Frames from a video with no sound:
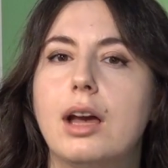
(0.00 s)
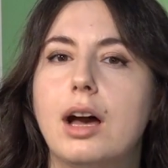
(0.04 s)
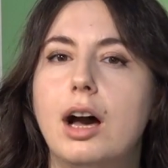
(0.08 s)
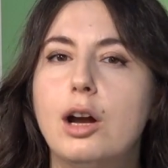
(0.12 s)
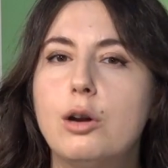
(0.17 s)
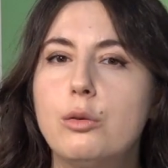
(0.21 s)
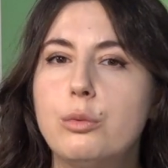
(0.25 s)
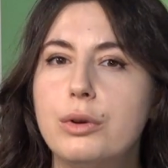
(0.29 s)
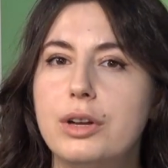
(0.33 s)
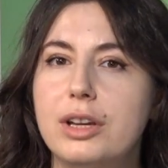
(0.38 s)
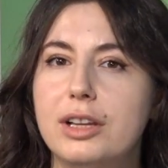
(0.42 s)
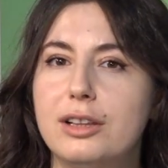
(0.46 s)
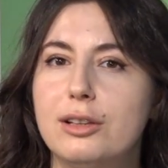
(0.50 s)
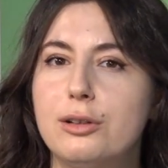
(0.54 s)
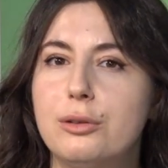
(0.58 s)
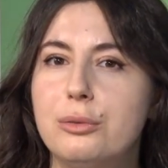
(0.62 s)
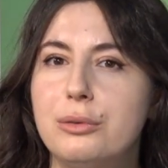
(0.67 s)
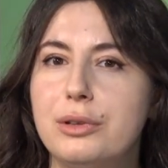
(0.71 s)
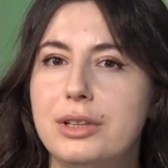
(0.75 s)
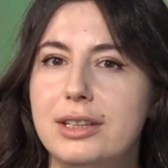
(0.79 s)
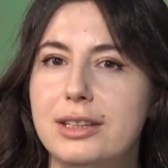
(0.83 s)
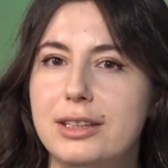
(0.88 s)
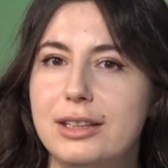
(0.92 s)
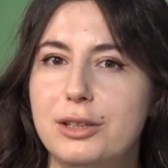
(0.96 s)
Are we
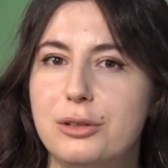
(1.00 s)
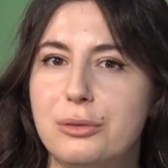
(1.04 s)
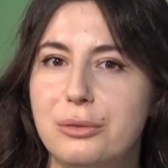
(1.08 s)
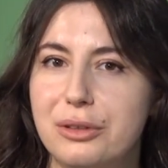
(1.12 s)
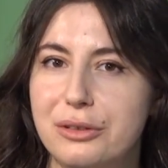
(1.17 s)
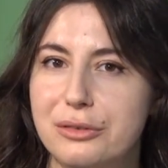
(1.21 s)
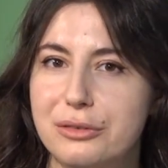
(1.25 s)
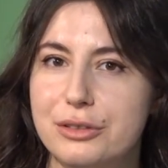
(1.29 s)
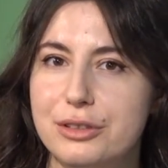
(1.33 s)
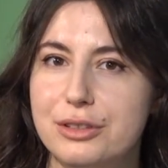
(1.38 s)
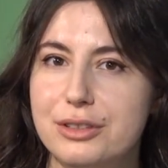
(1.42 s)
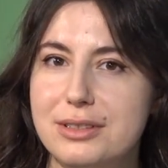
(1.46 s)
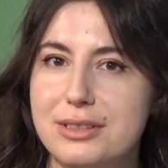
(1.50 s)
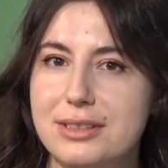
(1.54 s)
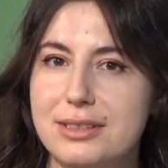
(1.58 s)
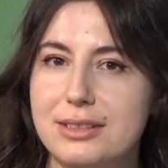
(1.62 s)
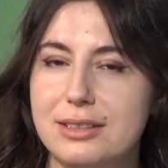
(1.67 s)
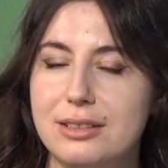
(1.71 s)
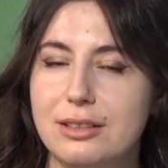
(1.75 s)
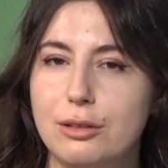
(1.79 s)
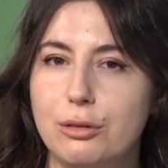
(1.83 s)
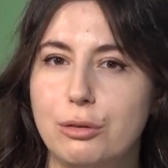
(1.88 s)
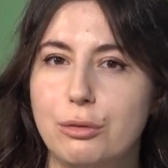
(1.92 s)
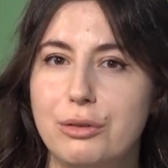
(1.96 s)
alone in the
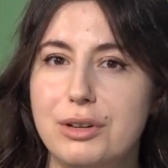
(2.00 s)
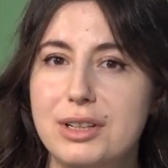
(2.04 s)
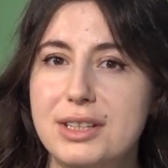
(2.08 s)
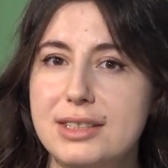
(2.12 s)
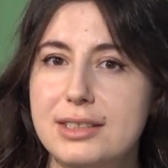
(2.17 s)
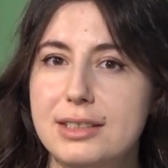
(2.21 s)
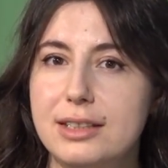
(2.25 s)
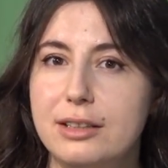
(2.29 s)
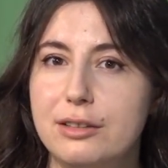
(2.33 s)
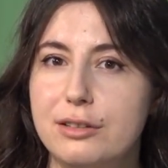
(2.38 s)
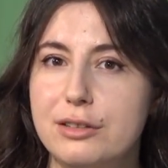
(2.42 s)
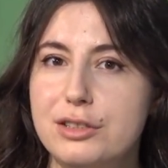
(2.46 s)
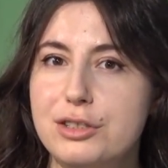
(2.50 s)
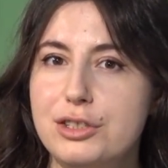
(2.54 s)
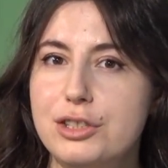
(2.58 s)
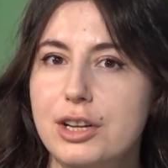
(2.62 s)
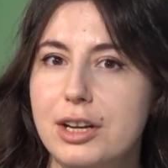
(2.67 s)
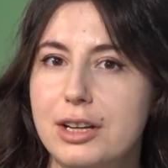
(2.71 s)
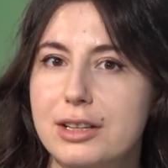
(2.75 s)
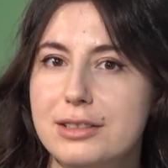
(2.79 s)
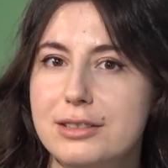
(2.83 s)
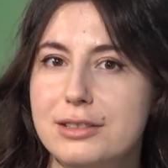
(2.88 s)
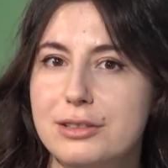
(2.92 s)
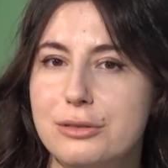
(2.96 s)
universe, or is there a
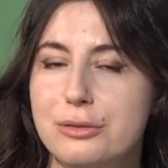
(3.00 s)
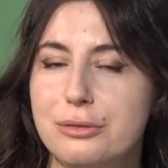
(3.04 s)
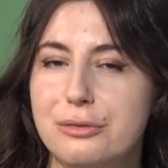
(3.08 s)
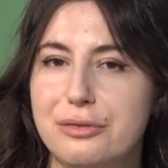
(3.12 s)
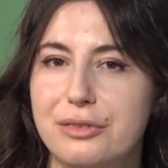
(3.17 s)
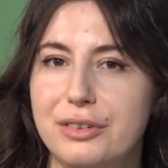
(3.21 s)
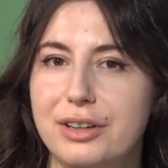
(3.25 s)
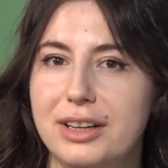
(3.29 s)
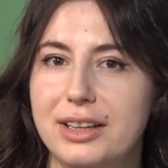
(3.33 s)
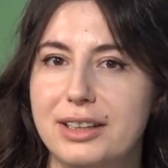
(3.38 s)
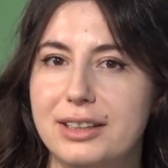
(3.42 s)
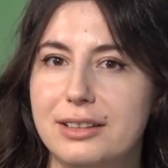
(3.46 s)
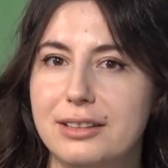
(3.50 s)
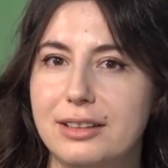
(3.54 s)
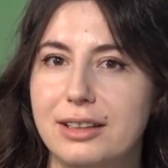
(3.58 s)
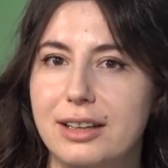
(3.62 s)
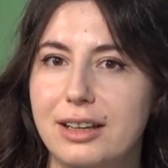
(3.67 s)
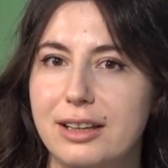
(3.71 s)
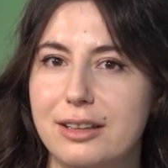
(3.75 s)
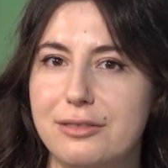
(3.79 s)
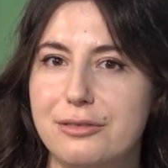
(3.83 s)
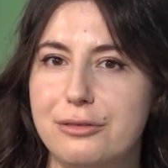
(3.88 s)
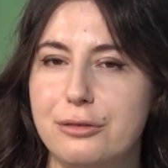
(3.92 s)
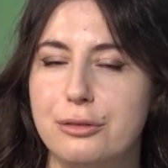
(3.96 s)
chance to find
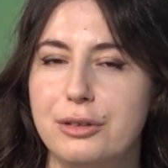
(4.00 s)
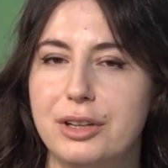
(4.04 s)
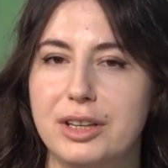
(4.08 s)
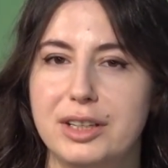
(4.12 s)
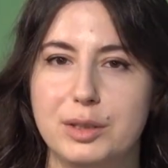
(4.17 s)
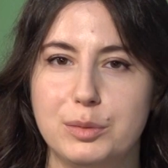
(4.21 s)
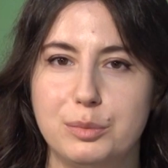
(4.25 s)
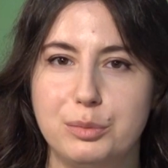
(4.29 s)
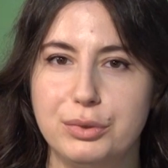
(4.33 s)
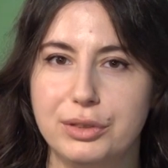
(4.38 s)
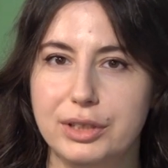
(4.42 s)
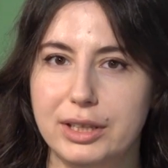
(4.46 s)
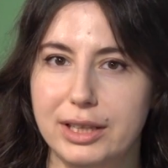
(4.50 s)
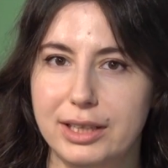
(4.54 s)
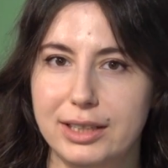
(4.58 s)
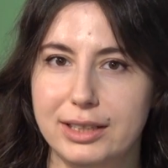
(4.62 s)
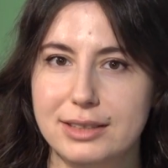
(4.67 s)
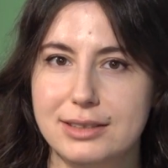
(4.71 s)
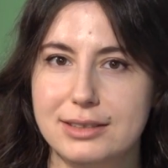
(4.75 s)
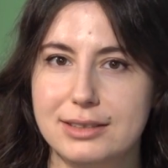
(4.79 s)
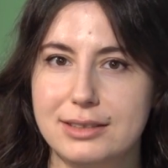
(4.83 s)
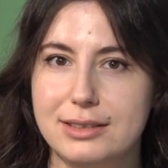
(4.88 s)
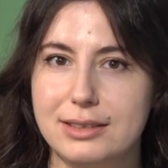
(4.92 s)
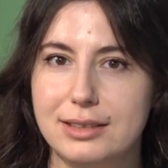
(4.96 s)
life on other
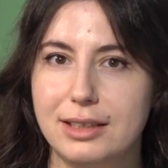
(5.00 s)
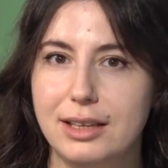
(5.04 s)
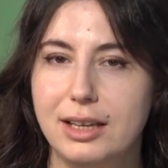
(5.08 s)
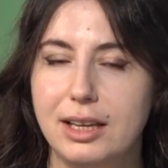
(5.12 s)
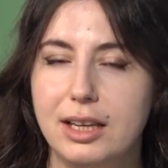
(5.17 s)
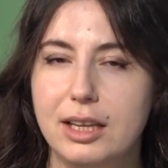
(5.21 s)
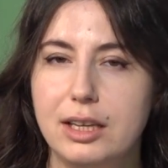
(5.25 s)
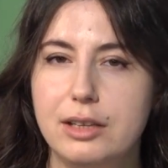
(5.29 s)
planets?